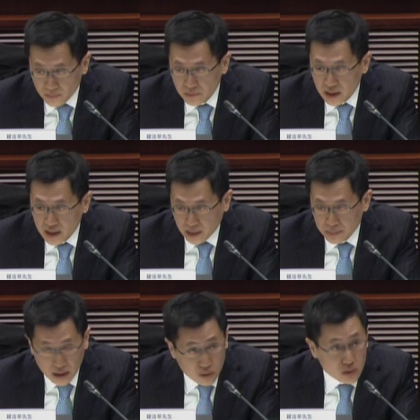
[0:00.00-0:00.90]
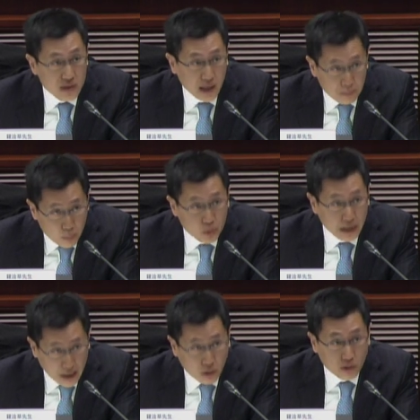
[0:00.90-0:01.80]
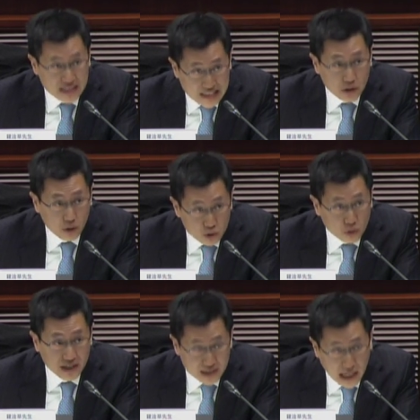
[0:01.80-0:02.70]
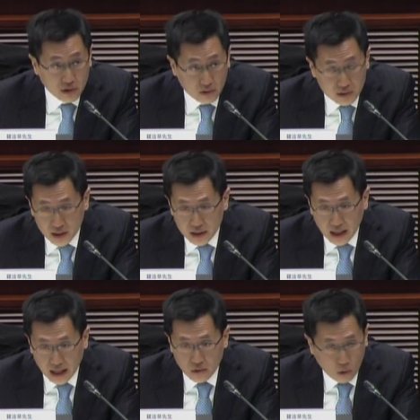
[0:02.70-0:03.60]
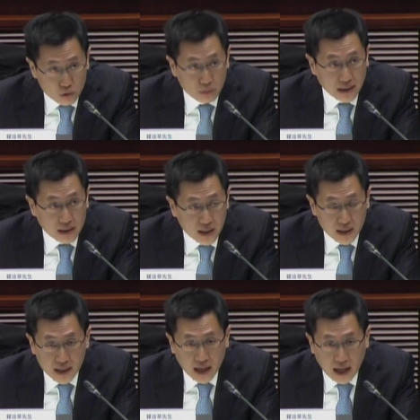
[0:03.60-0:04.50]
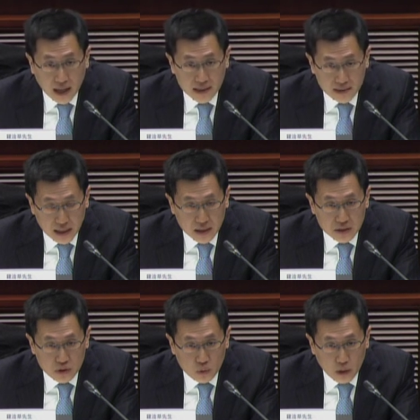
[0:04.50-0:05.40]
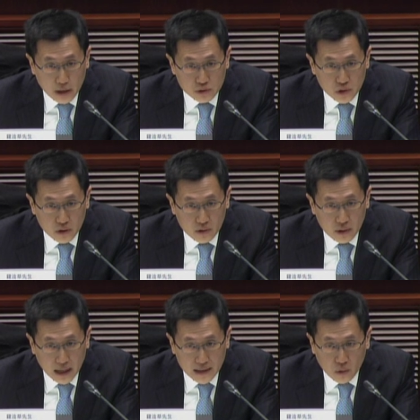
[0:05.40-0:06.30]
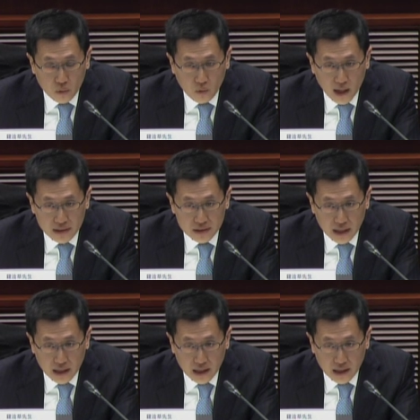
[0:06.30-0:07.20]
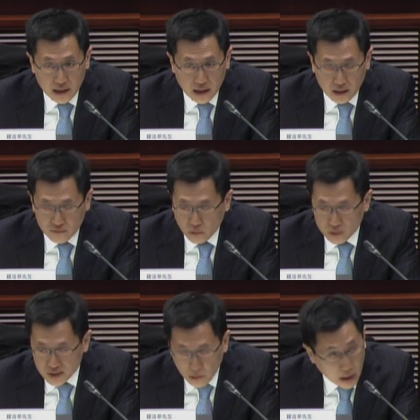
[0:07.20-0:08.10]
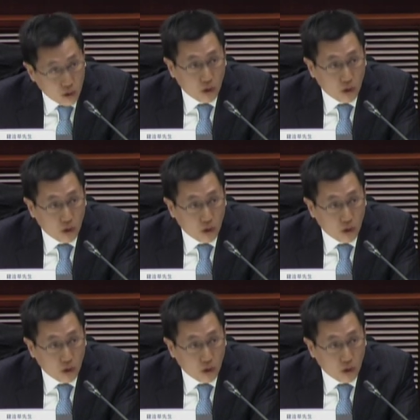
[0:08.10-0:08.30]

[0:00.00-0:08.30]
would have to work in accordance with the urban renewal strategies. And in general,